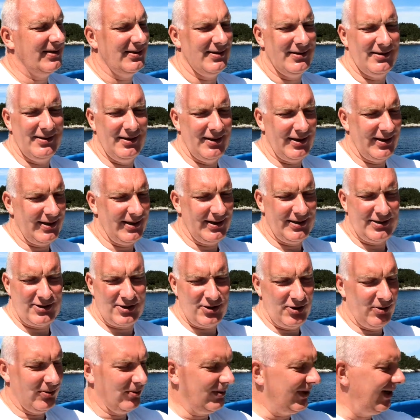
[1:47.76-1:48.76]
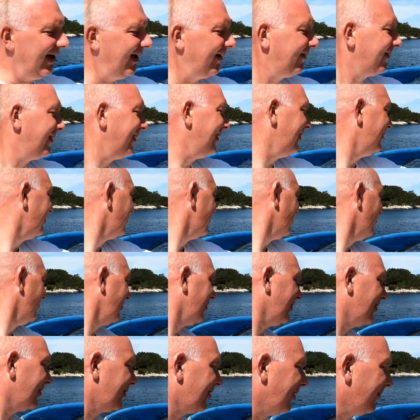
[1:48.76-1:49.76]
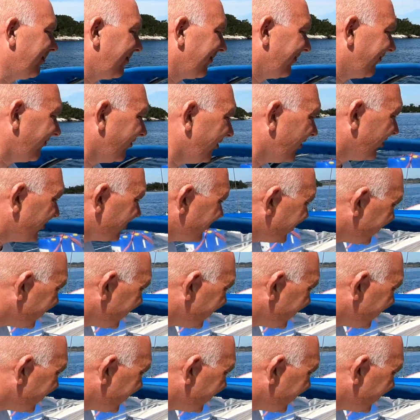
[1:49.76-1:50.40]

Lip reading: gliding slowly out here, doing a couple of knots,